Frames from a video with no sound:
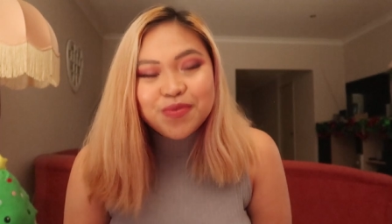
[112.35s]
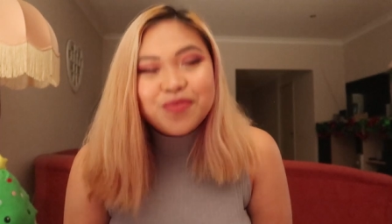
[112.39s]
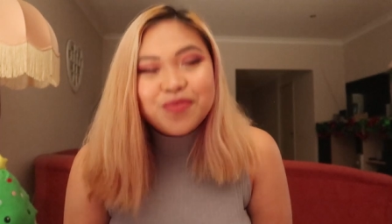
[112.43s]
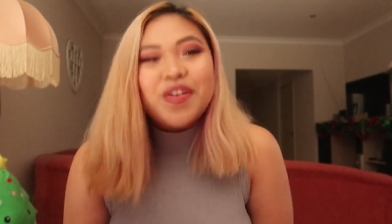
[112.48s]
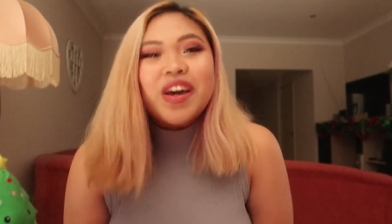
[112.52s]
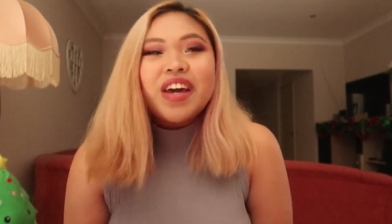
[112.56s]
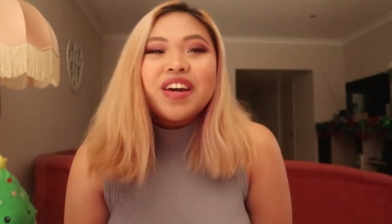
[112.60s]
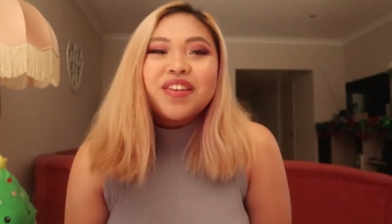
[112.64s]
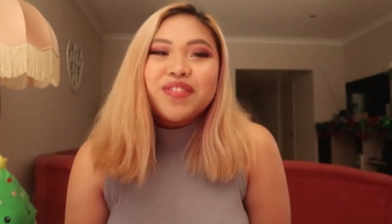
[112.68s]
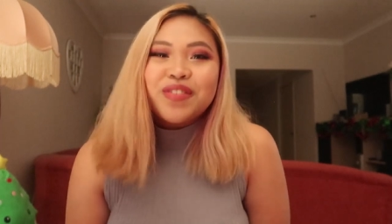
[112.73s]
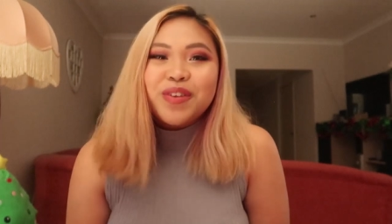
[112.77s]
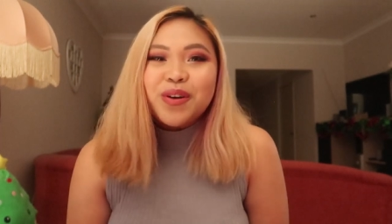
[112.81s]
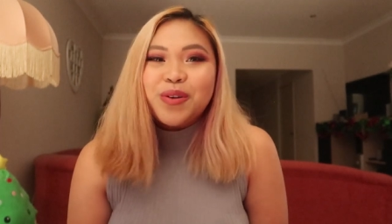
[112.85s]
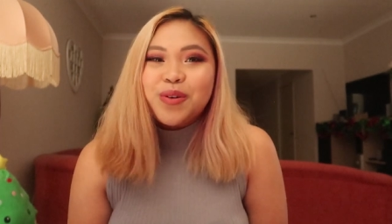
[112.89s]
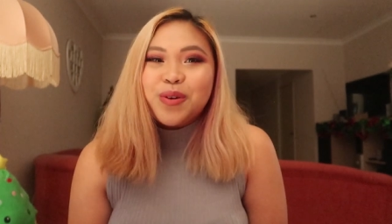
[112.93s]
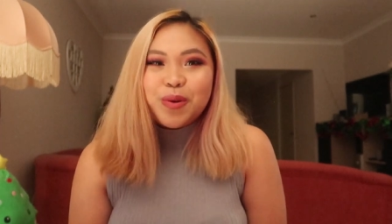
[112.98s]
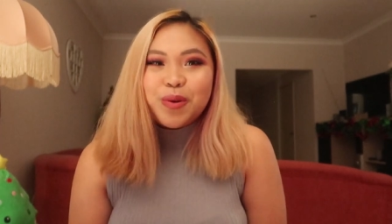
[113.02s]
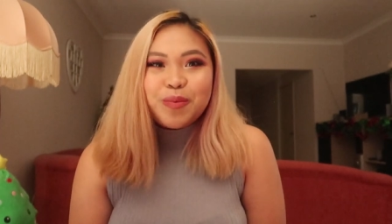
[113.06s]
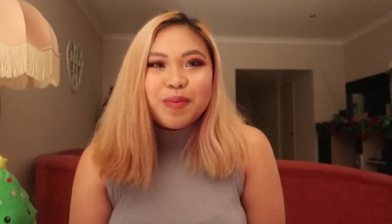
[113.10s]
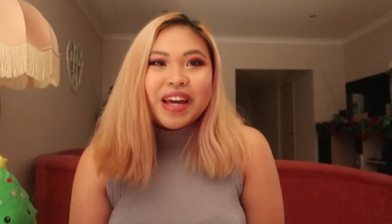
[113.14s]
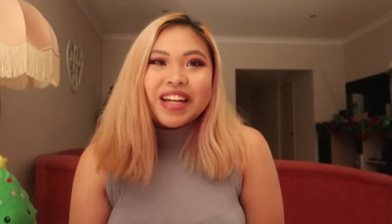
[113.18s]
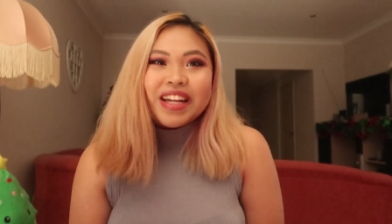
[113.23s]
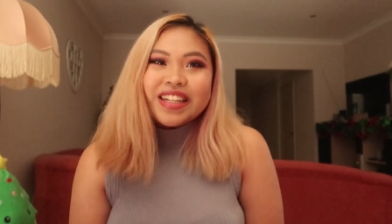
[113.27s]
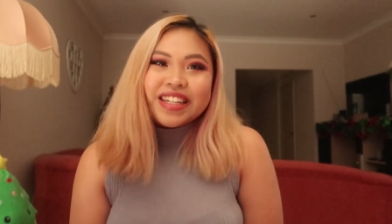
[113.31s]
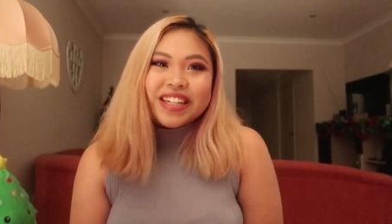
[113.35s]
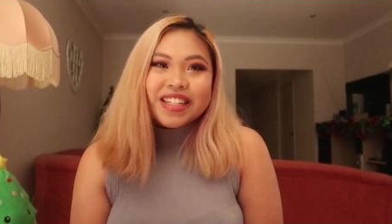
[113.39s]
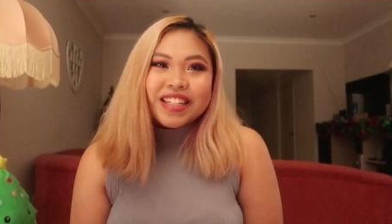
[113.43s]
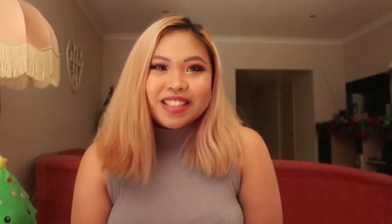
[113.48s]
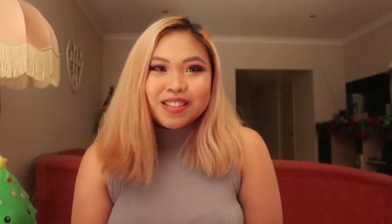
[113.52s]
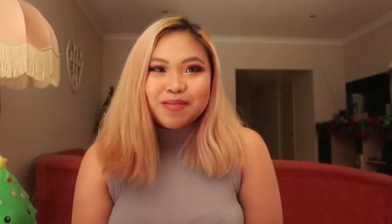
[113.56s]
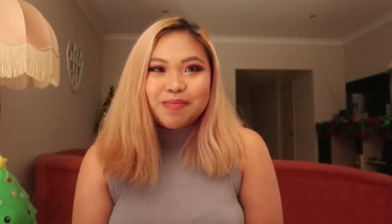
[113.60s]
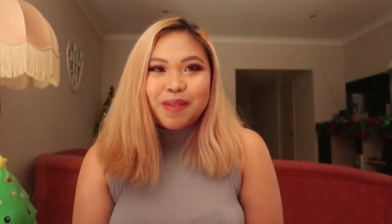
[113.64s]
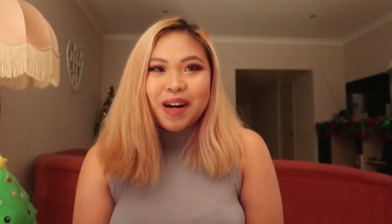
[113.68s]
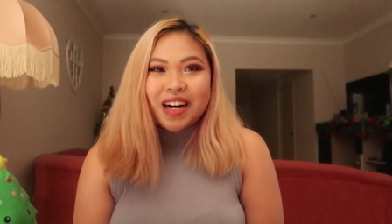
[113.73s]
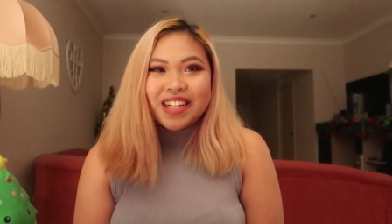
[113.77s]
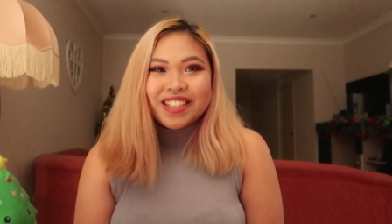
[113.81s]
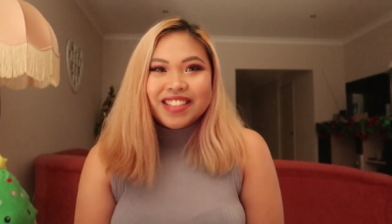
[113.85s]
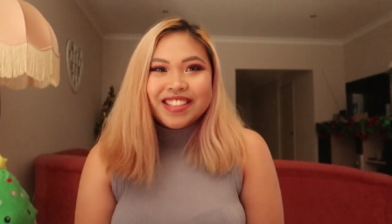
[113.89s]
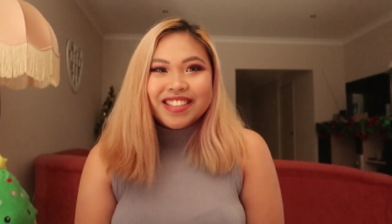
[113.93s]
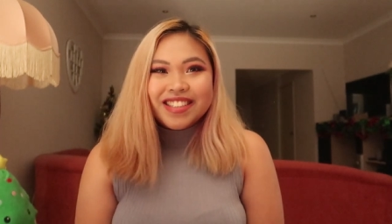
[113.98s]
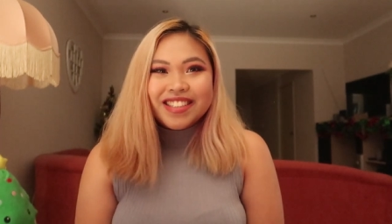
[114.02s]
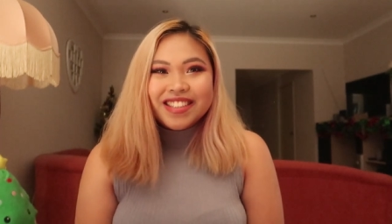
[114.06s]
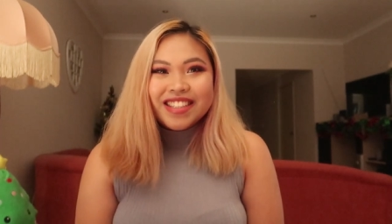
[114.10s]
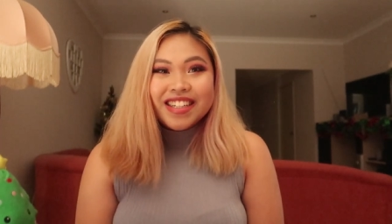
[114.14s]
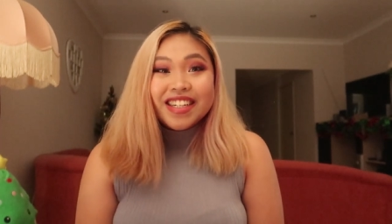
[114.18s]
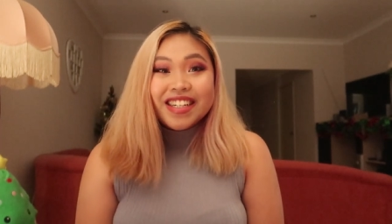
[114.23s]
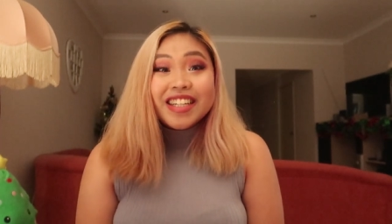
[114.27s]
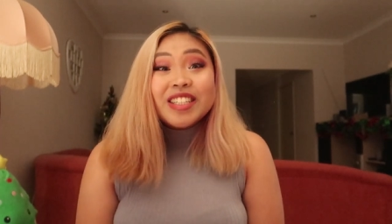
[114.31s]
favorite romantic spots.
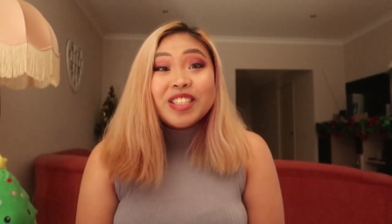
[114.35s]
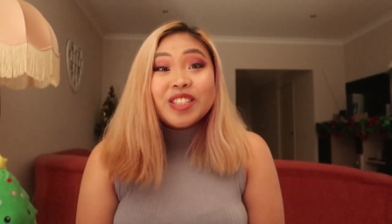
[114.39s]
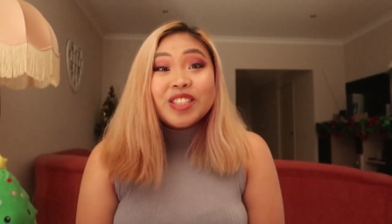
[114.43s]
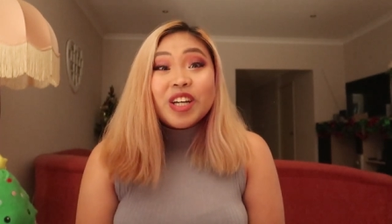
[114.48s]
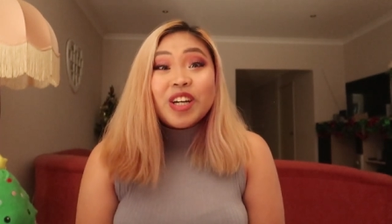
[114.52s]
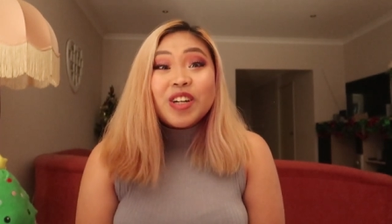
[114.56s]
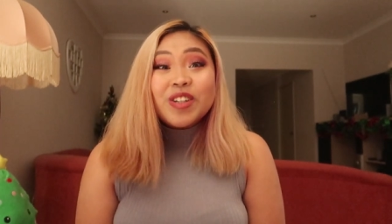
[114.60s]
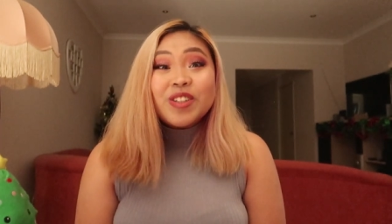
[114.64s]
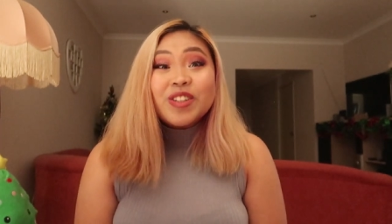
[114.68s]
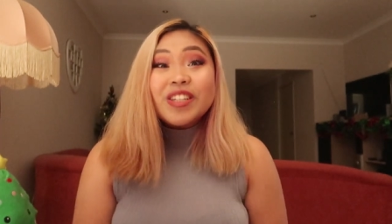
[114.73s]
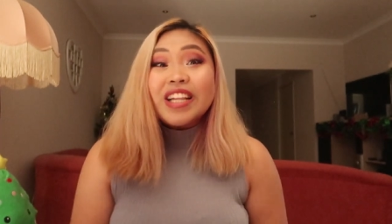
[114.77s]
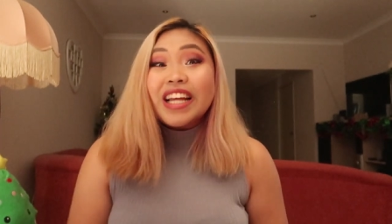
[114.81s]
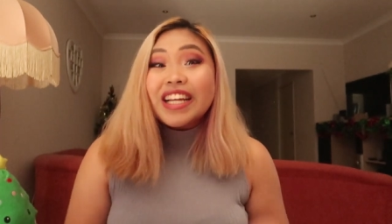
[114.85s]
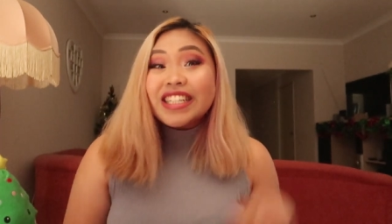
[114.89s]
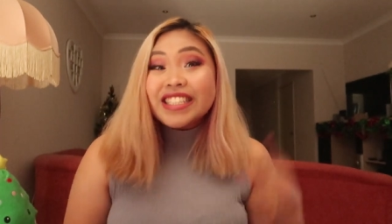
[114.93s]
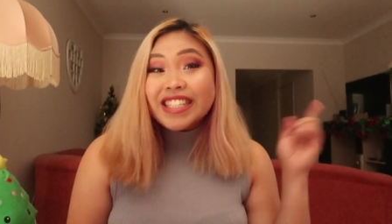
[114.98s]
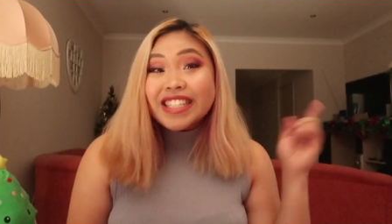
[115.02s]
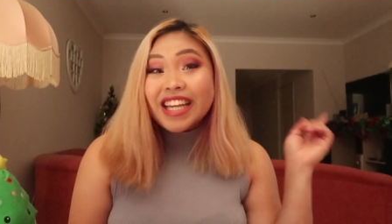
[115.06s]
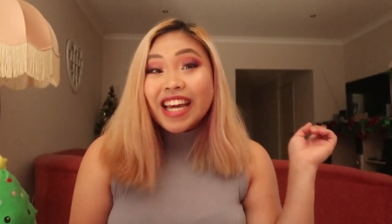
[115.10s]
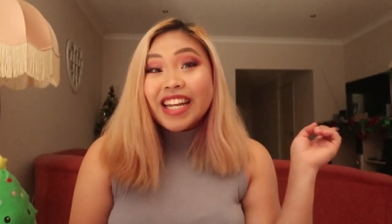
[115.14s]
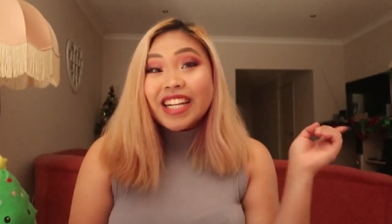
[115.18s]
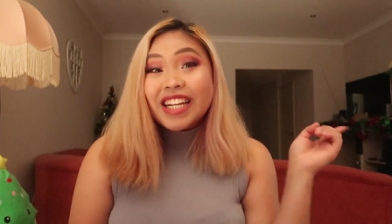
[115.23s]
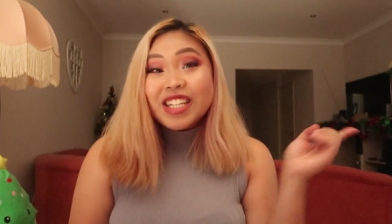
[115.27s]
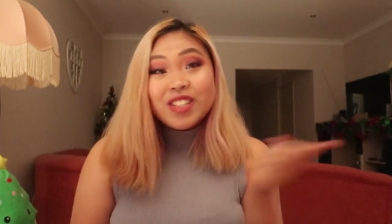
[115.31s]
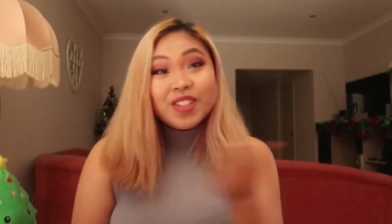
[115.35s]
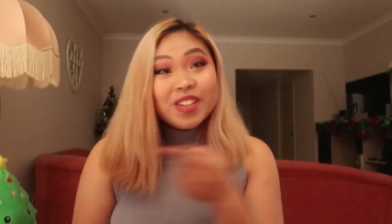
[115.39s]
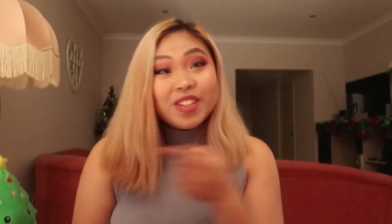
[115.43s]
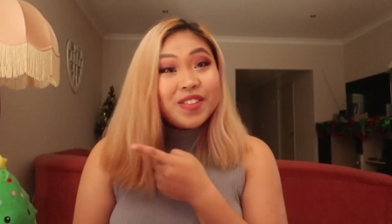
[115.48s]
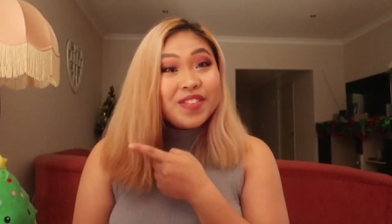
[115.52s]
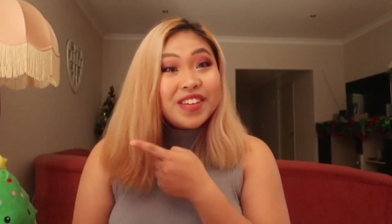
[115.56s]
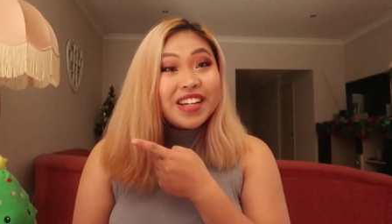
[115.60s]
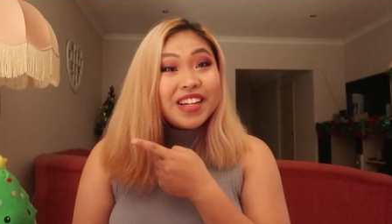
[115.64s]
So let's get into the